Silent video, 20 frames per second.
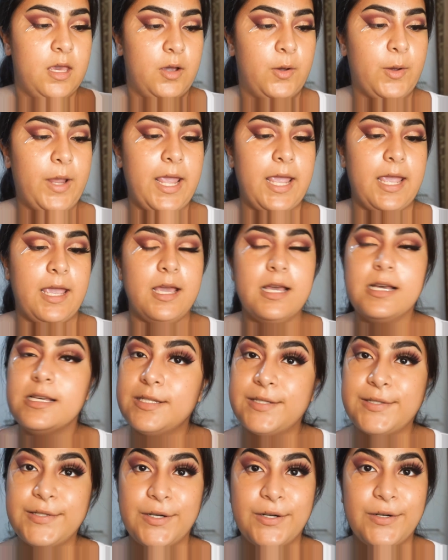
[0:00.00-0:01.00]
Okay,
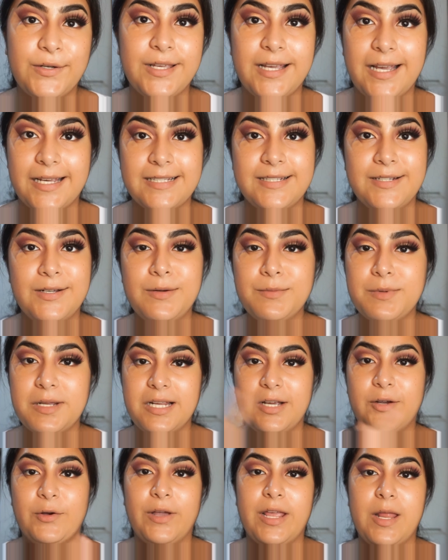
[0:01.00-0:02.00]
so you guys know I'm
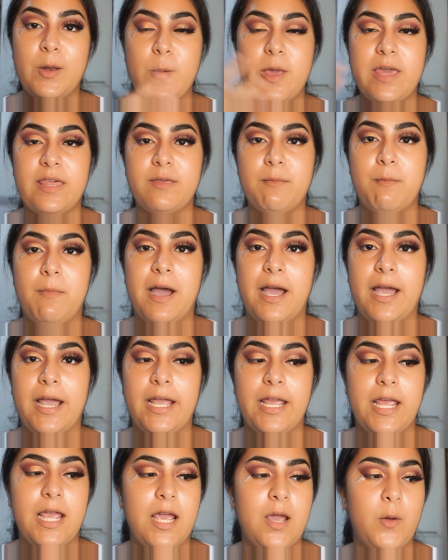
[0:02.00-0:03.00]
gonna go in
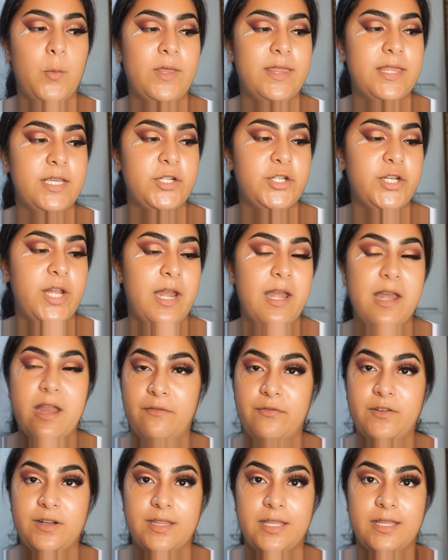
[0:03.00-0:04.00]
with the shade
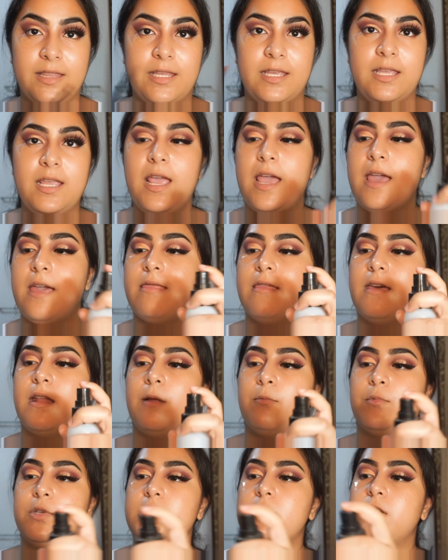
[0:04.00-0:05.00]
Nefertiti, and then
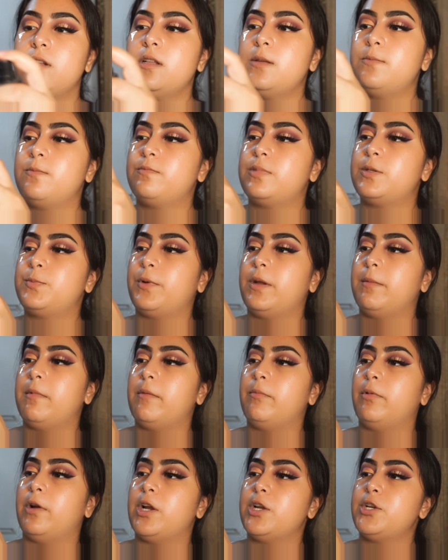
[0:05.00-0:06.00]
I'm just gonna spray
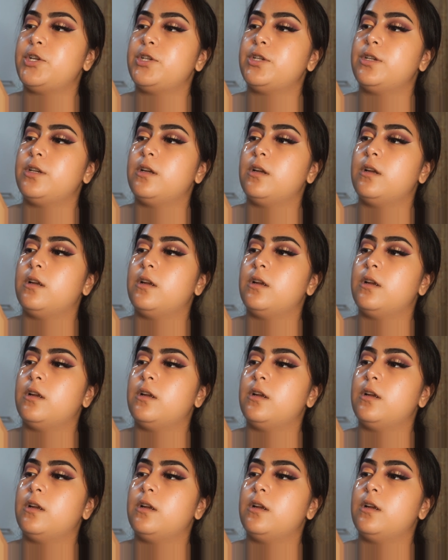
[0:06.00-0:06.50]
my brush.